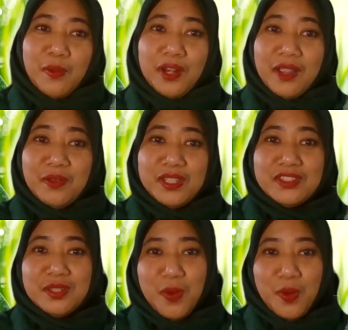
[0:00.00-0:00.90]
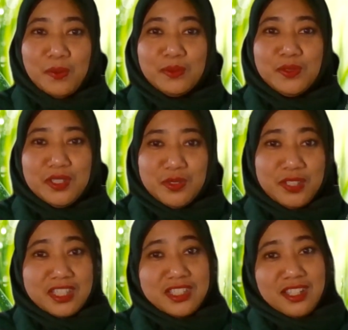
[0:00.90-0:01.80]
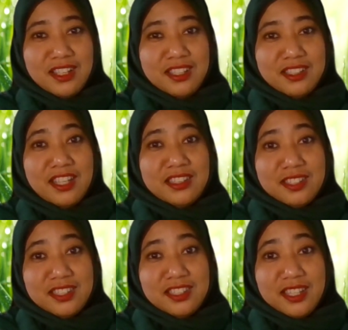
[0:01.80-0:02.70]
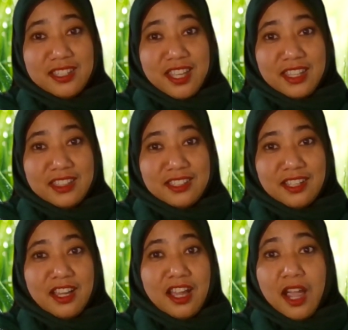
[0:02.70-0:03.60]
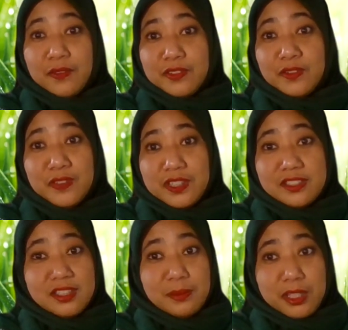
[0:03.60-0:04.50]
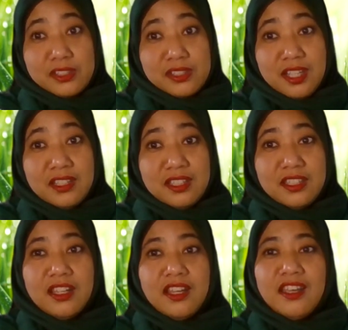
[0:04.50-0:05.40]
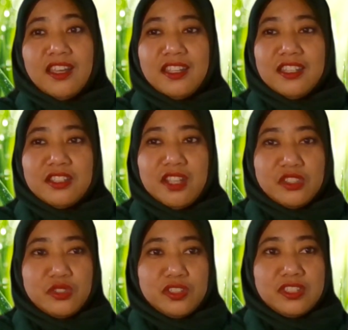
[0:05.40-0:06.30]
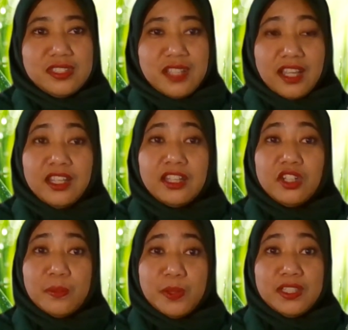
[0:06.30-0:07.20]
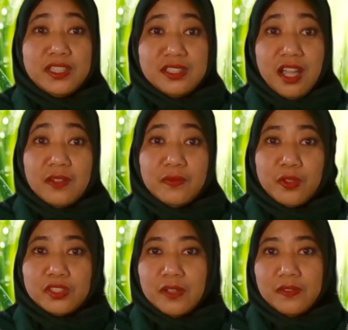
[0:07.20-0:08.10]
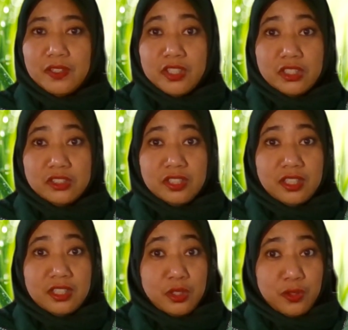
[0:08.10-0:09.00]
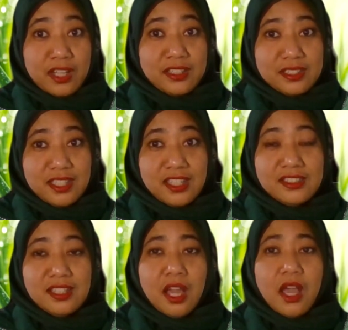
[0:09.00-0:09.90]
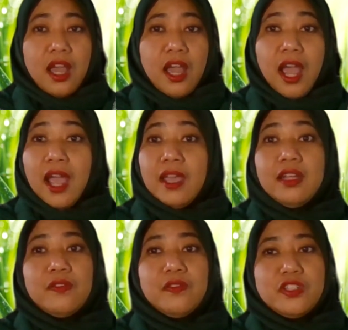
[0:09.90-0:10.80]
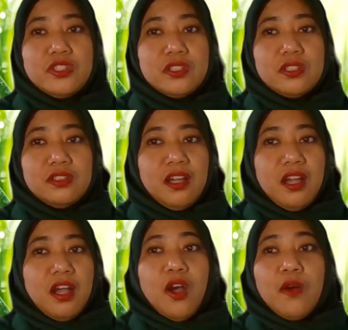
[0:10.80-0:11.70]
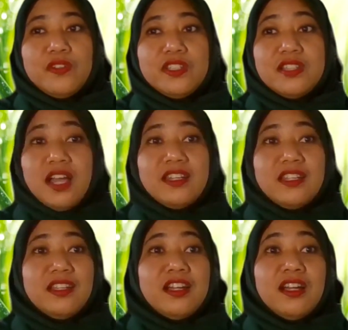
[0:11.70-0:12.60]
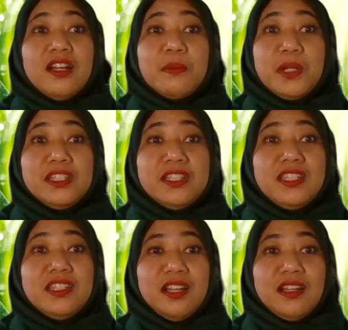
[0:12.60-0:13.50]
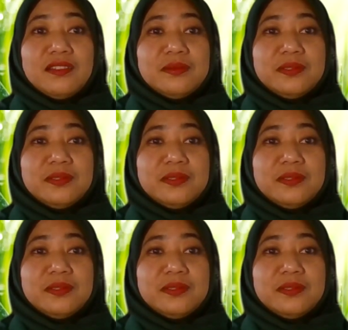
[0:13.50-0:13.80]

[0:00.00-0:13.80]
When I returned home to Indonesia in 1998, after finishing my study in industrial design and urban design for several years in the United States, I had a vision of designing a Medina,